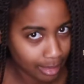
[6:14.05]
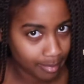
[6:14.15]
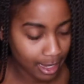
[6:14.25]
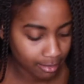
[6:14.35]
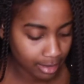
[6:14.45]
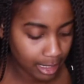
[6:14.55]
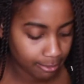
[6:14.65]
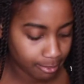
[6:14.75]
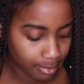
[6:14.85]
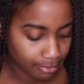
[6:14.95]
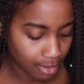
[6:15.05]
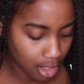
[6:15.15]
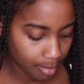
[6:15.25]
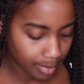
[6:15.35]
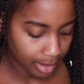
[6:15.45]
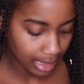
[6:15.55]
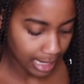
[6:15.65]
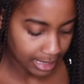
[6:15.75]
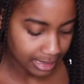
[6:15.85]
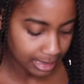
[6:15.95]
that bad right now from afar, but
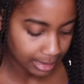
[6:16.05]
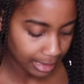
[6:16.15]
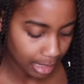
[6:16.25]
as,